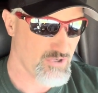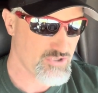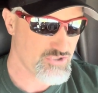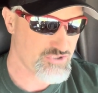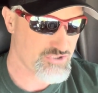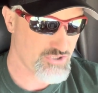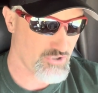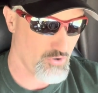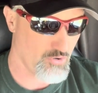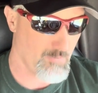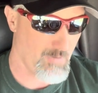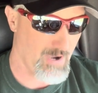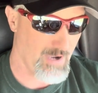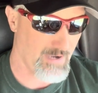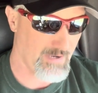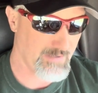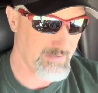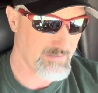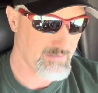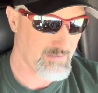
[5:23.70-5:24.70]

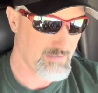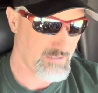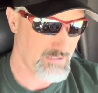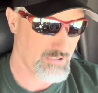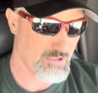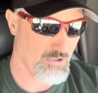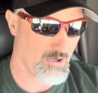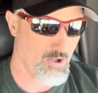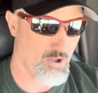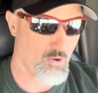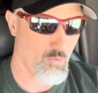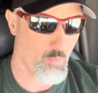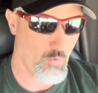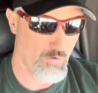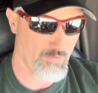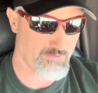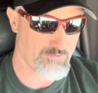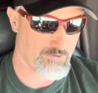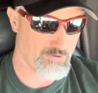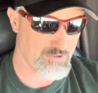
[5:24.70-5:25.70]
Shobai, in all
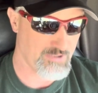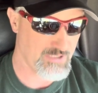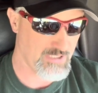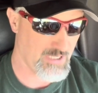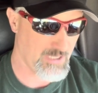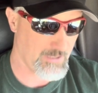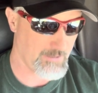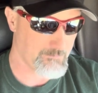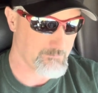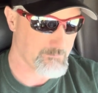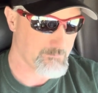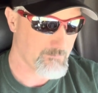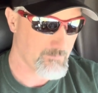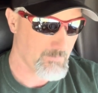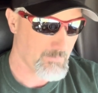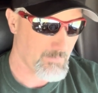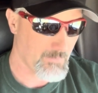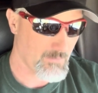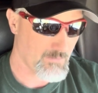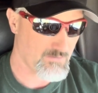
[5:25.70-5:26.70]

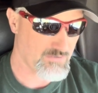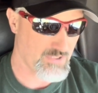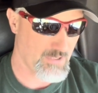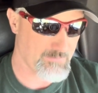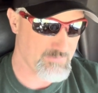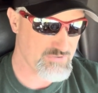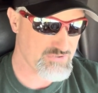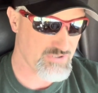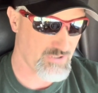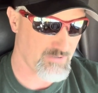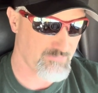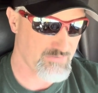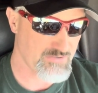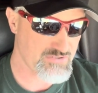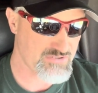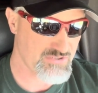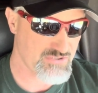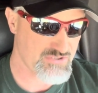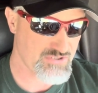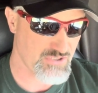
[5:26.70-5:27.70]
139. The temple
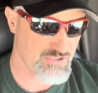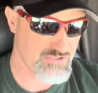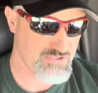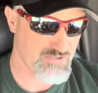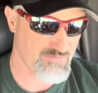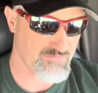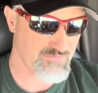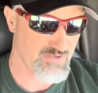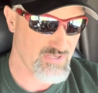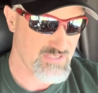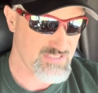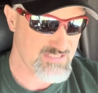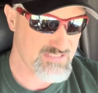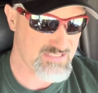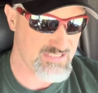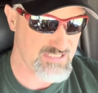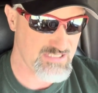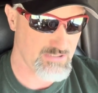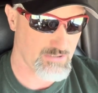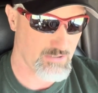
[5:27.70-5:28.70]
servants, the sons of
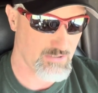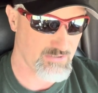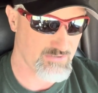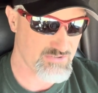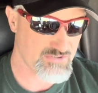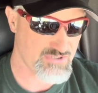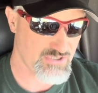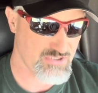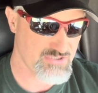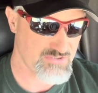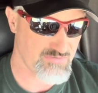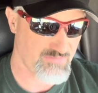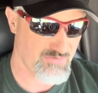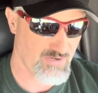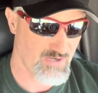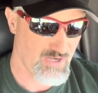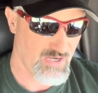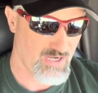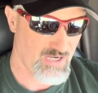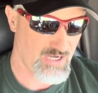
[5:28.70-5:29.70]
Ziha, and the sons of
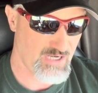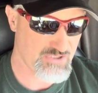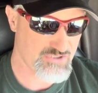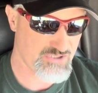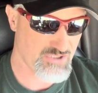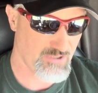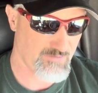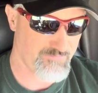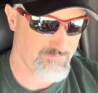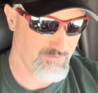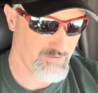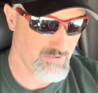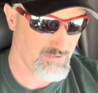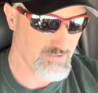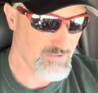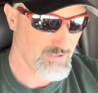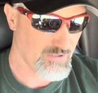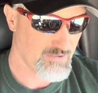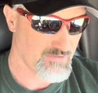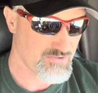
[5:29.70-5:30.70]

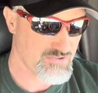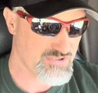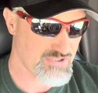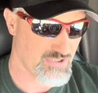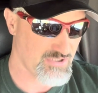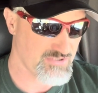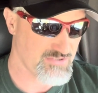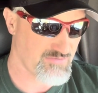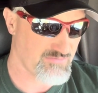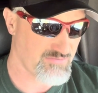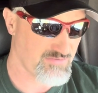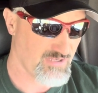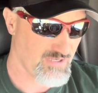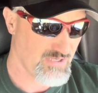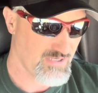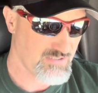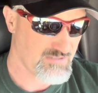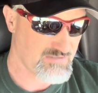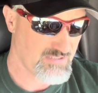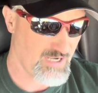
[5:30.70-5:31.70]
Hashopha, the sons of
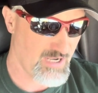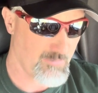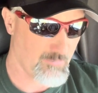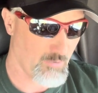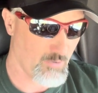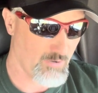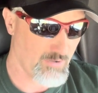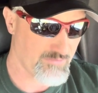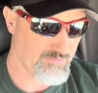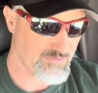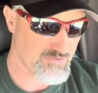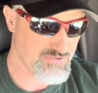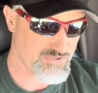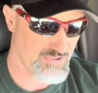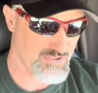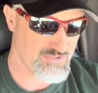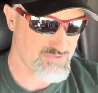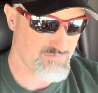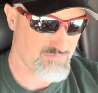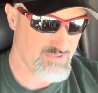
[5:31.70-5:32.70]
Taboeth, the
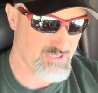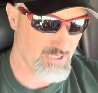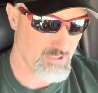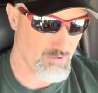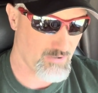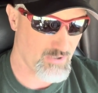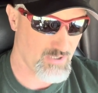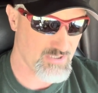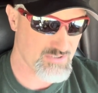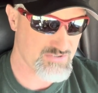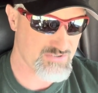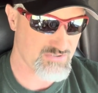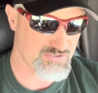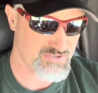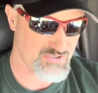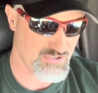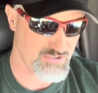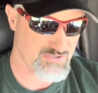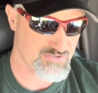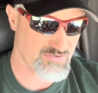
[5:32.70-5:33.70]
sons of Kiros, the
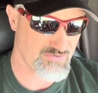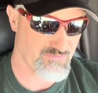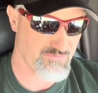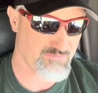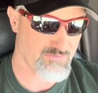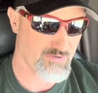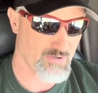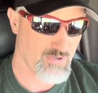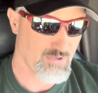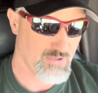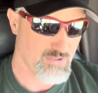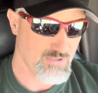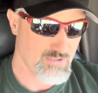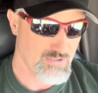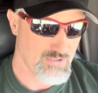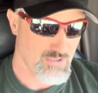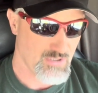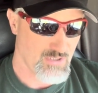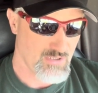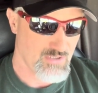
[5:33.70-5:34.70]
sons of
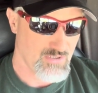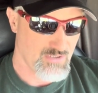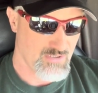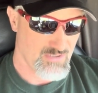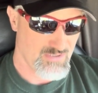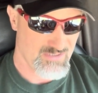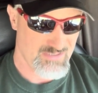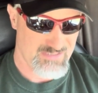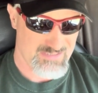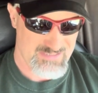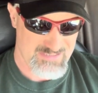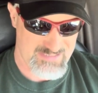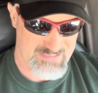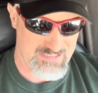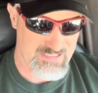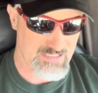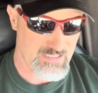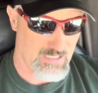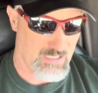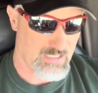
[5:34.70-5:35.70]

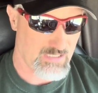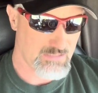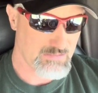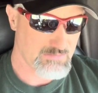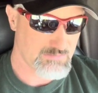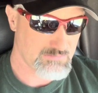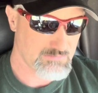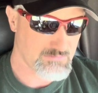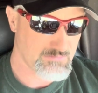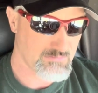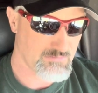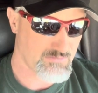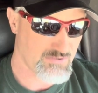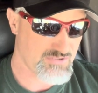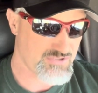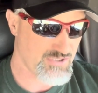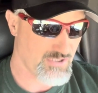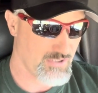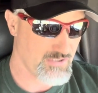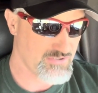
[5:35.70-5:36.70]
Sia, the
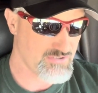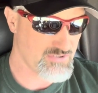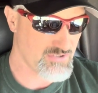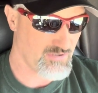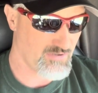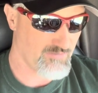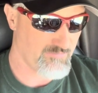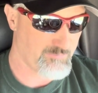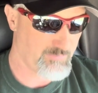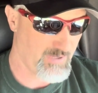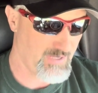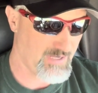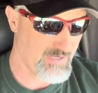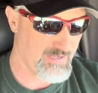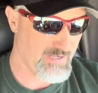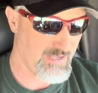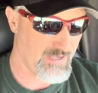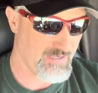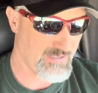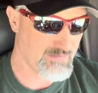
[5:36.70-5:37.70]
sons of
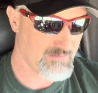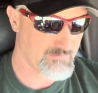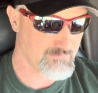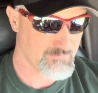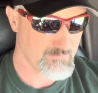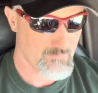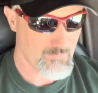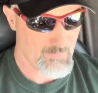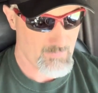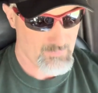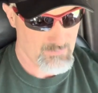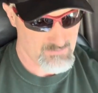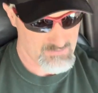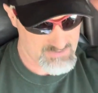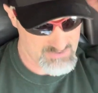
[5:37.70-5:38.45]
Padan, the